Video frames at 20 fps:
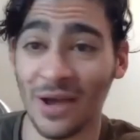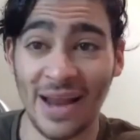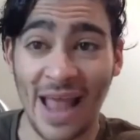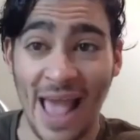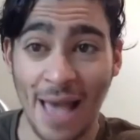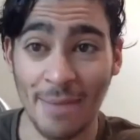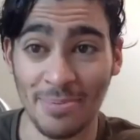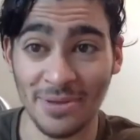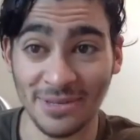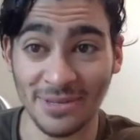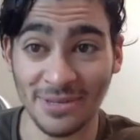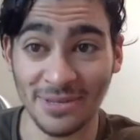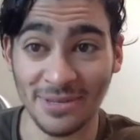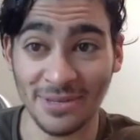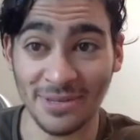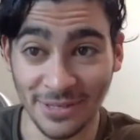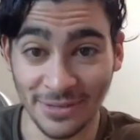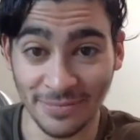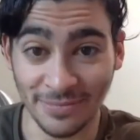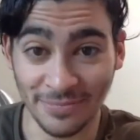happy
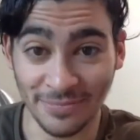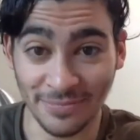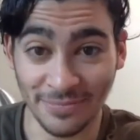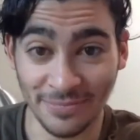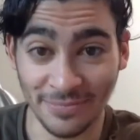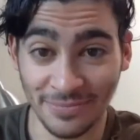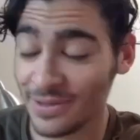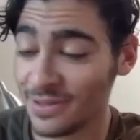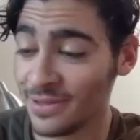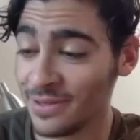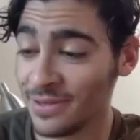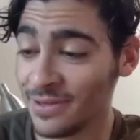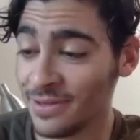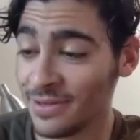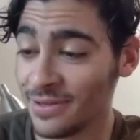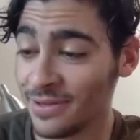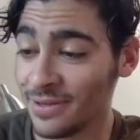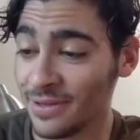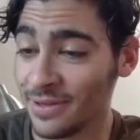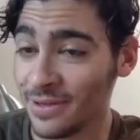indeed
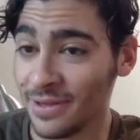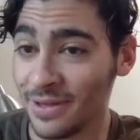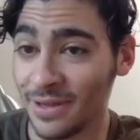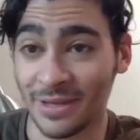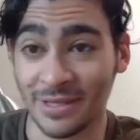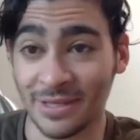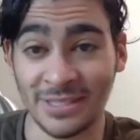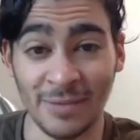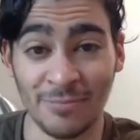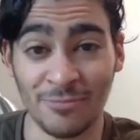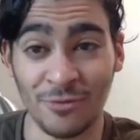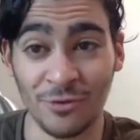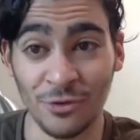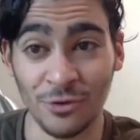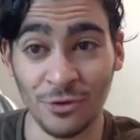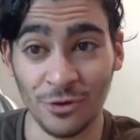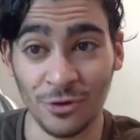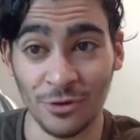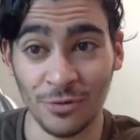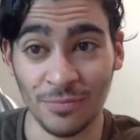except for
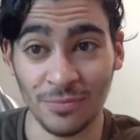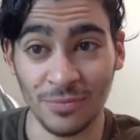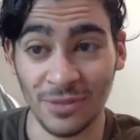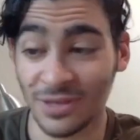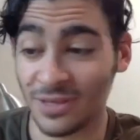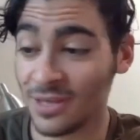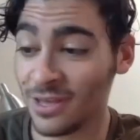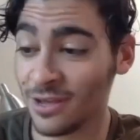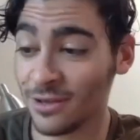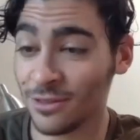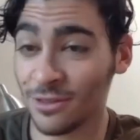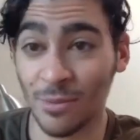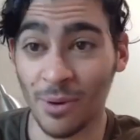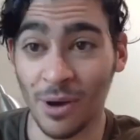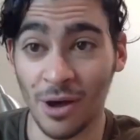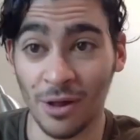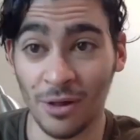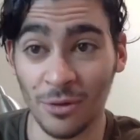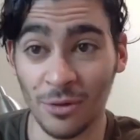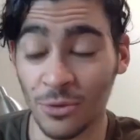Yertle, the king of them
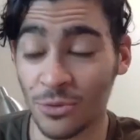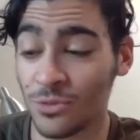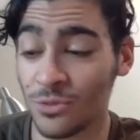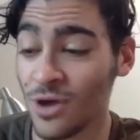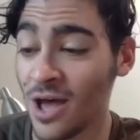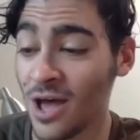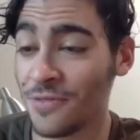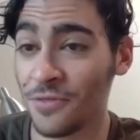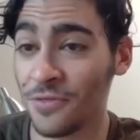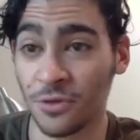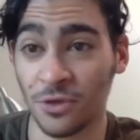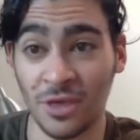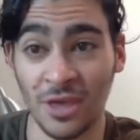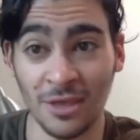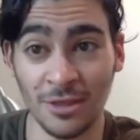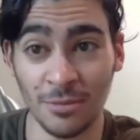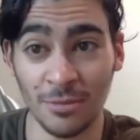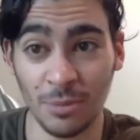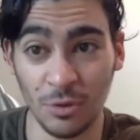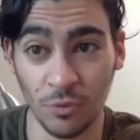all, who thought that the
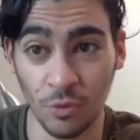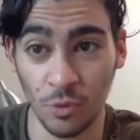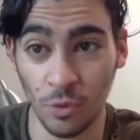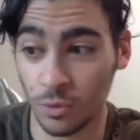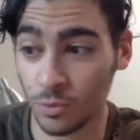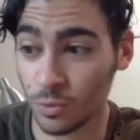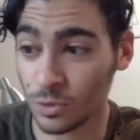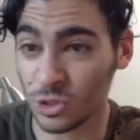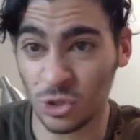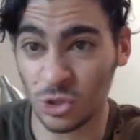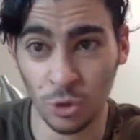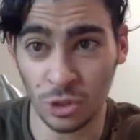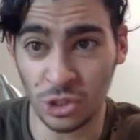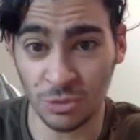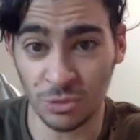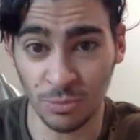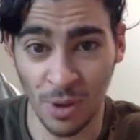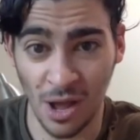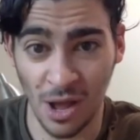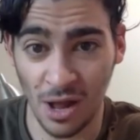kingdom he ruled was too
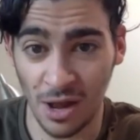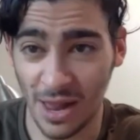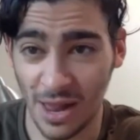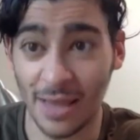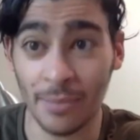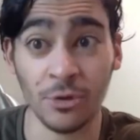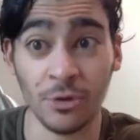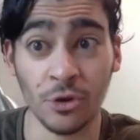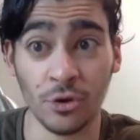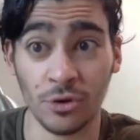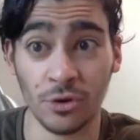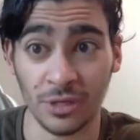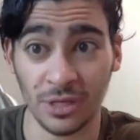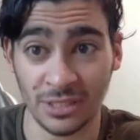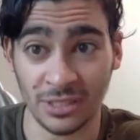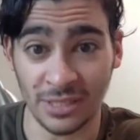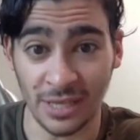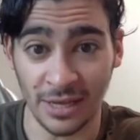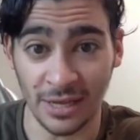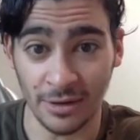small. I am Yertle, he
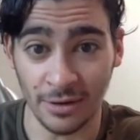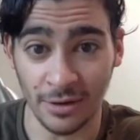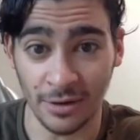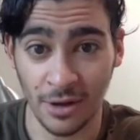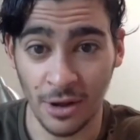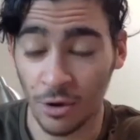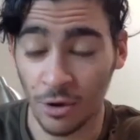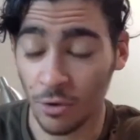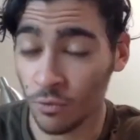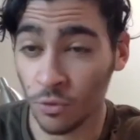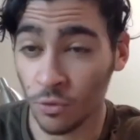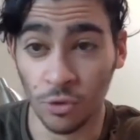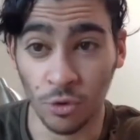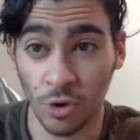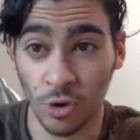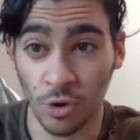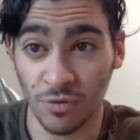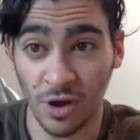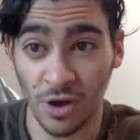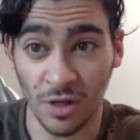said,
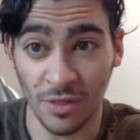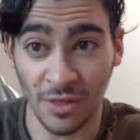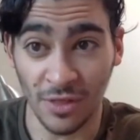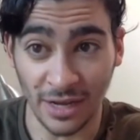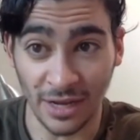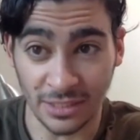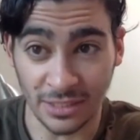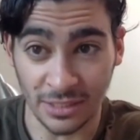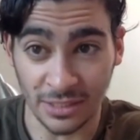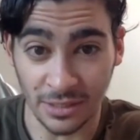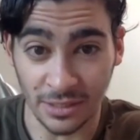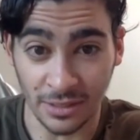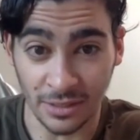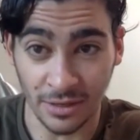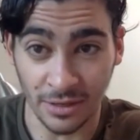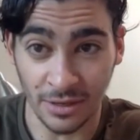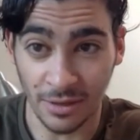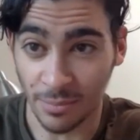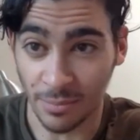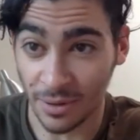ruler of all that I see,
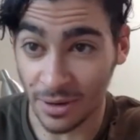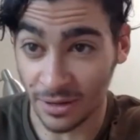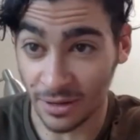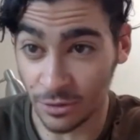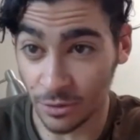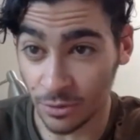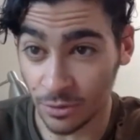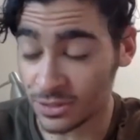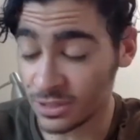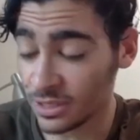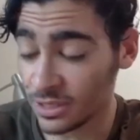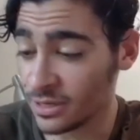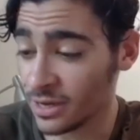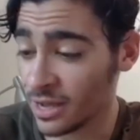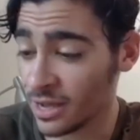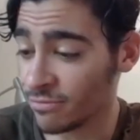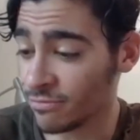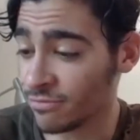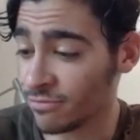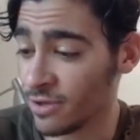but I don't see
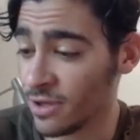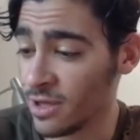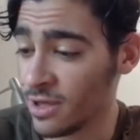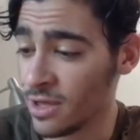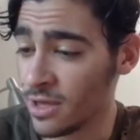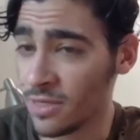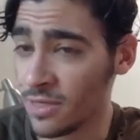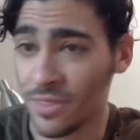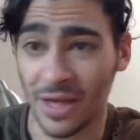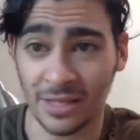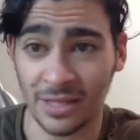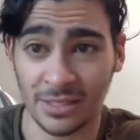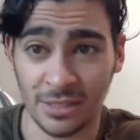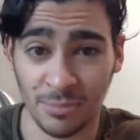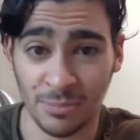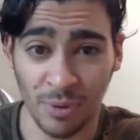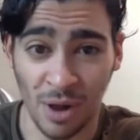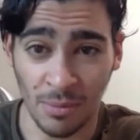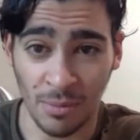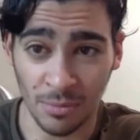enough. That's the
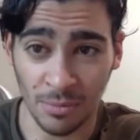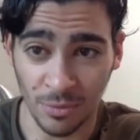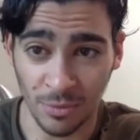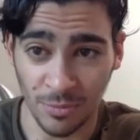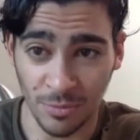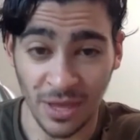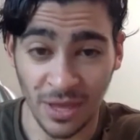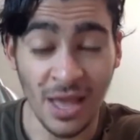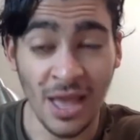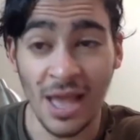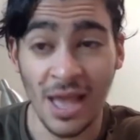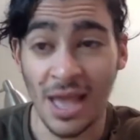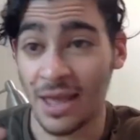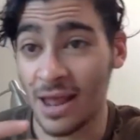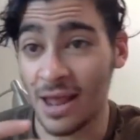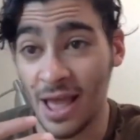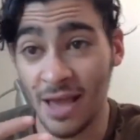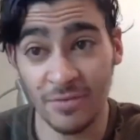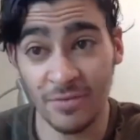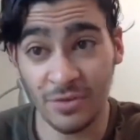problem with me. And
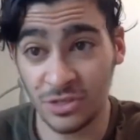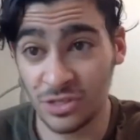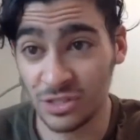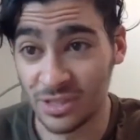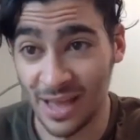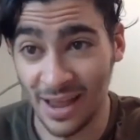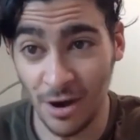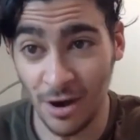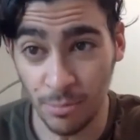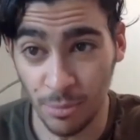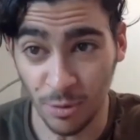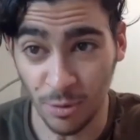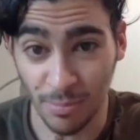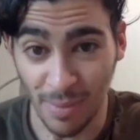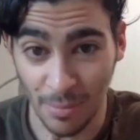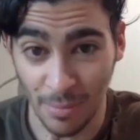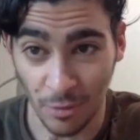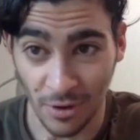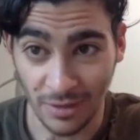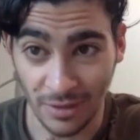I have this entire book
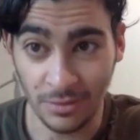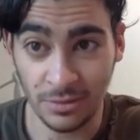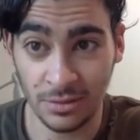memorized.